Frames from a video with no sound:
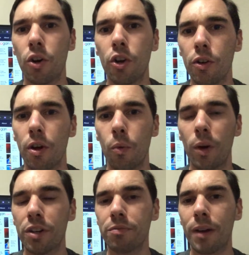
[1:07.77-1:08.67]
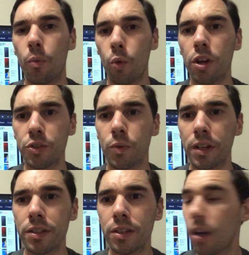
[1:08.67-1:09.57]
On one of my worst
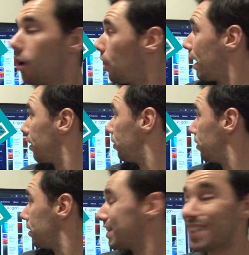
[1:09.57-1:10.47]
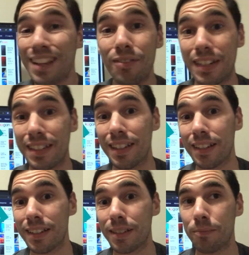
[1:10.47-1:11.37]
runs, I got
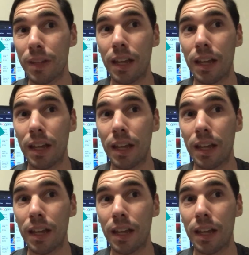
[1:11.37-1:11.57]
76.